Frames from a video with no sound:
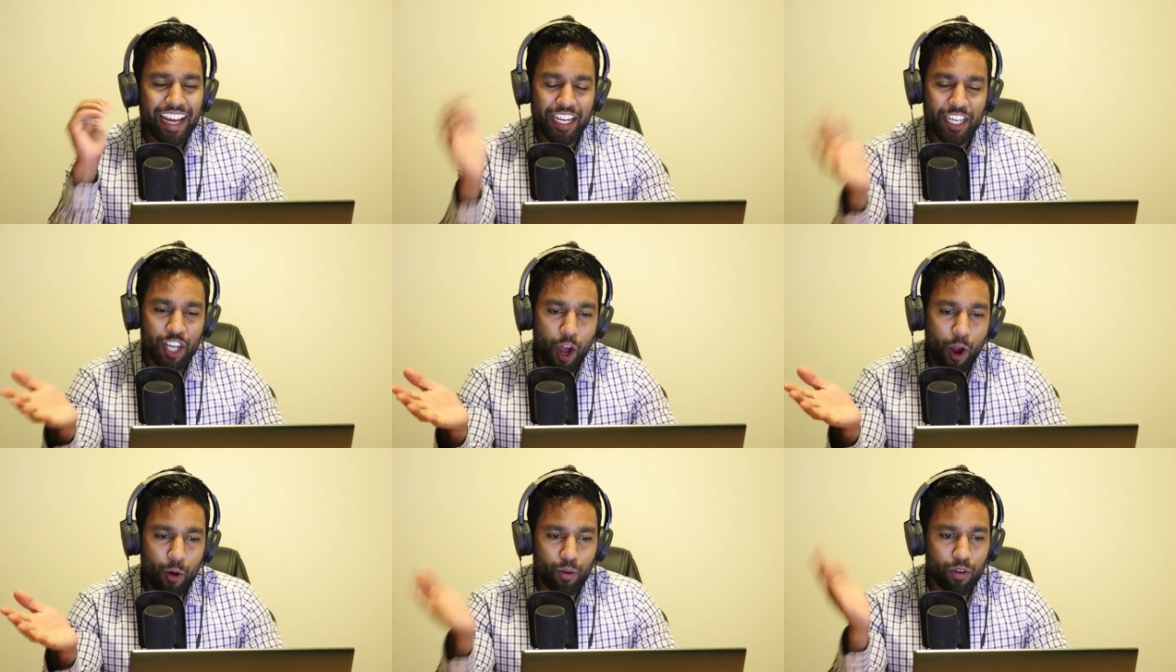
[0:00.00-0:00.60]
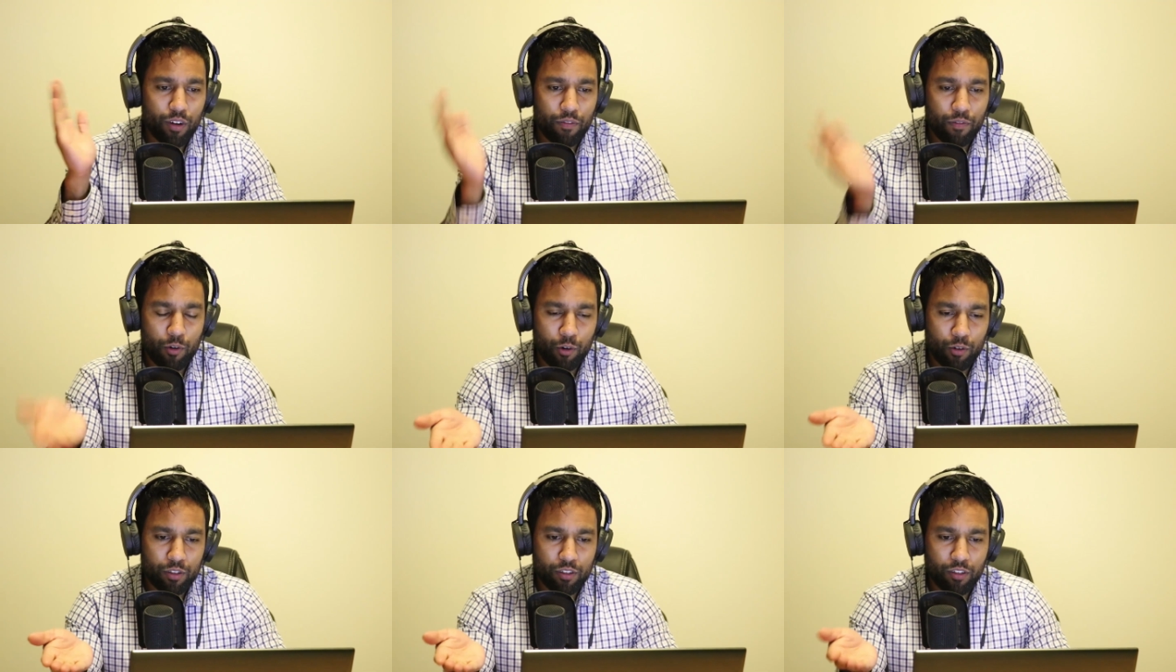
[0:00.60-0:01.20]
No, of
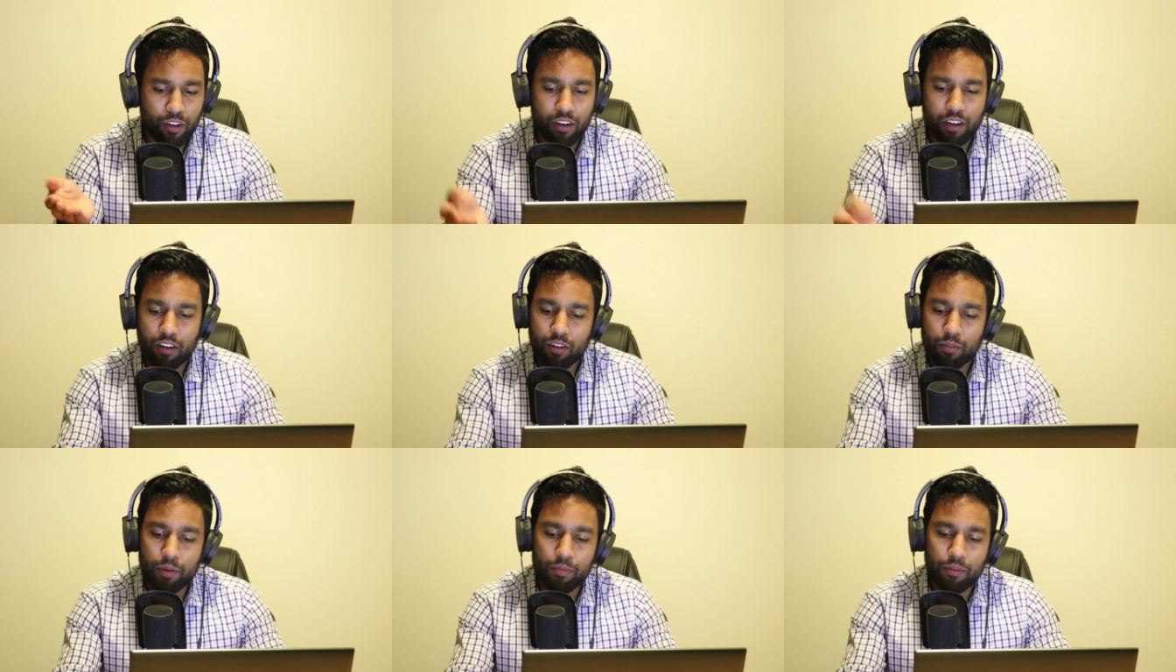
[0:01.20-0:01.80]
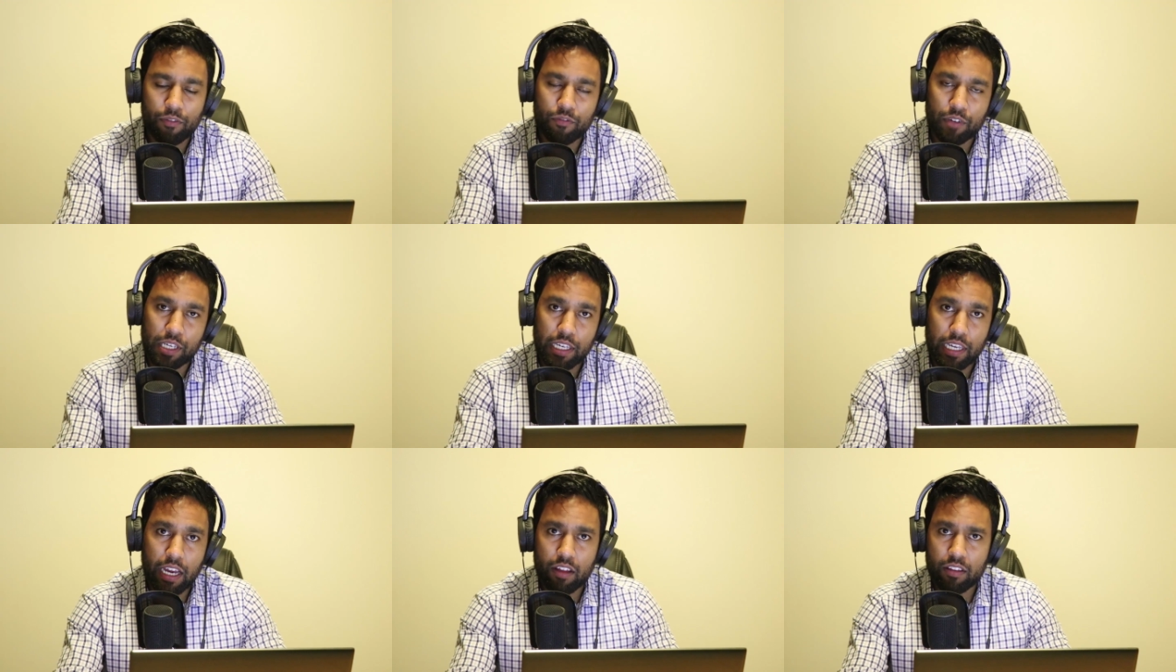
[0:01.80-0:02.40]
course not. A lot of people are
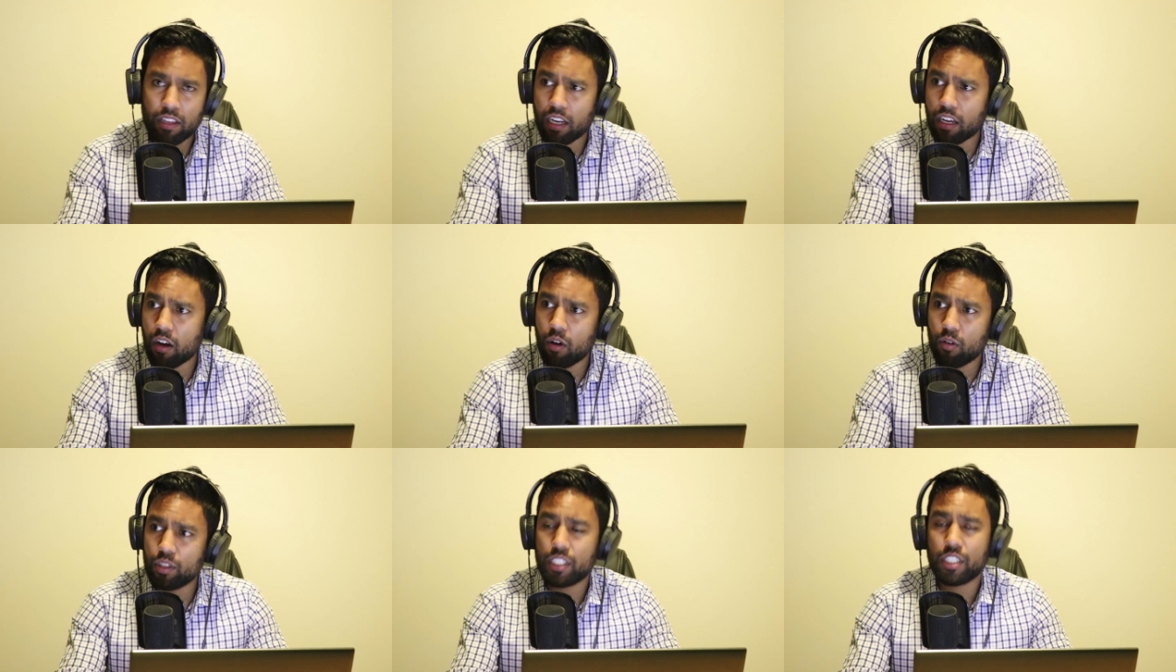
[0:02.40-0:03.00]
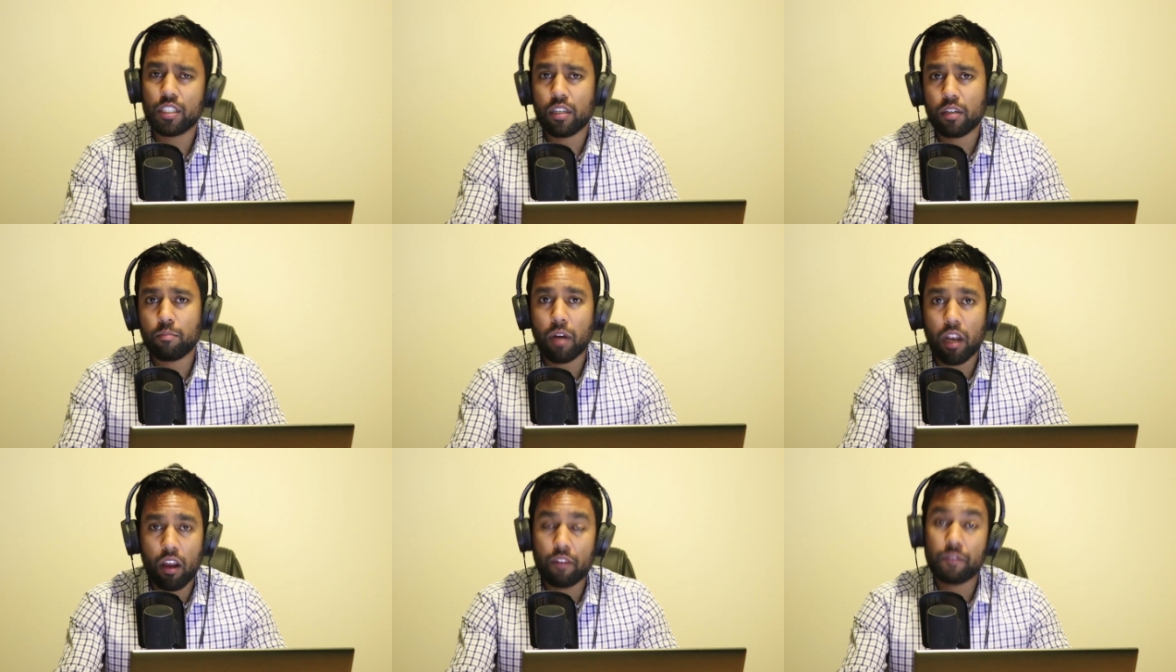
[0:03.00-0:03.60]
freaking out. They're like, holy shit,
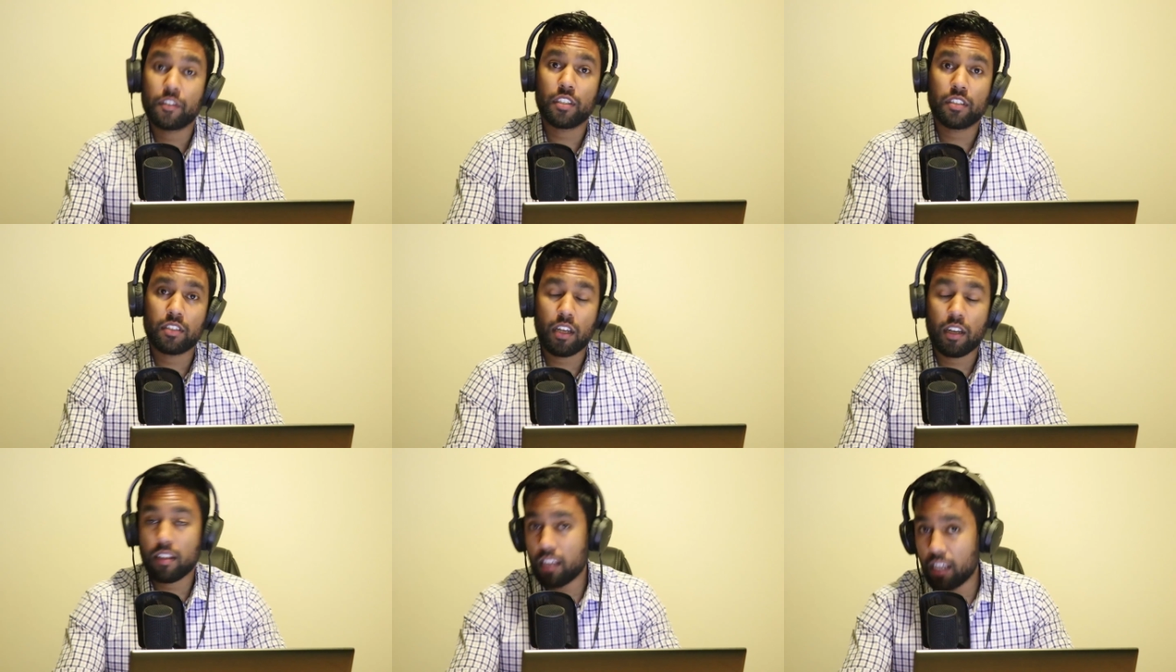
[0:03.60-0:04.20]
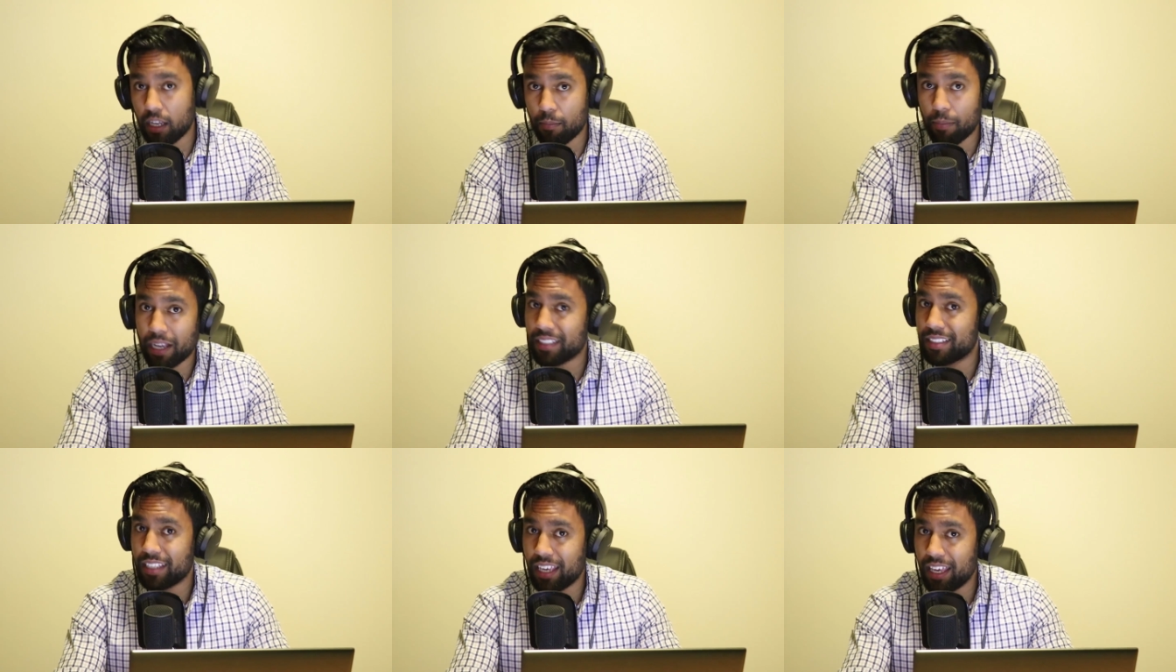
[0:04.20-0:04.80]
my life just started getting
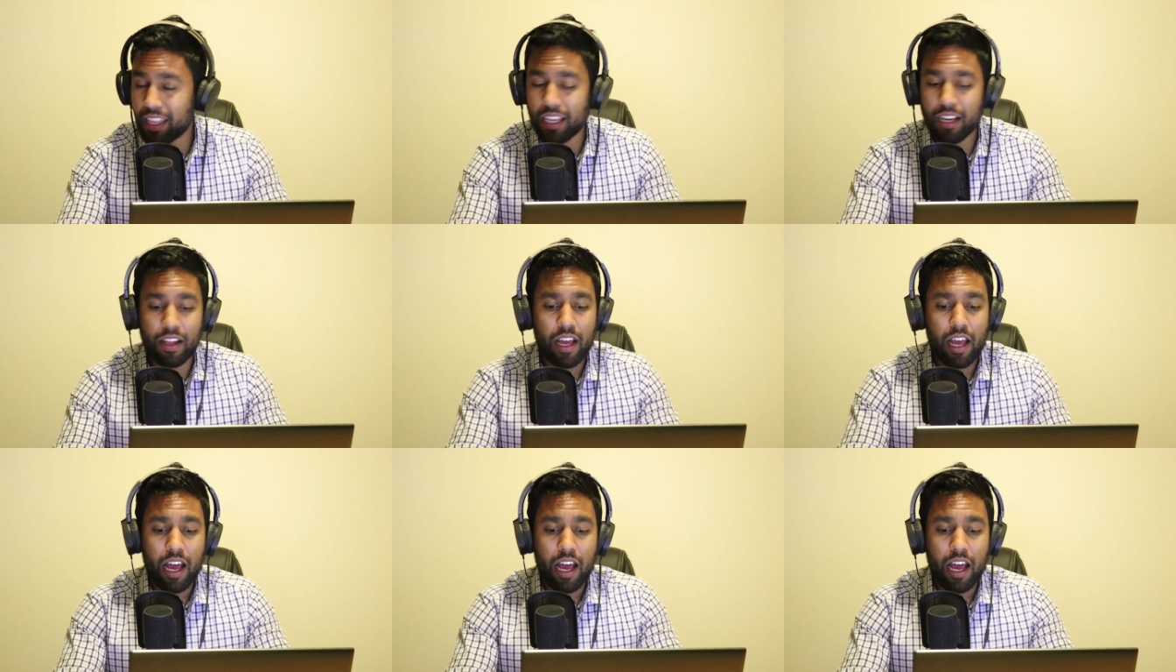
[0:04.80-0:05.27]
back together.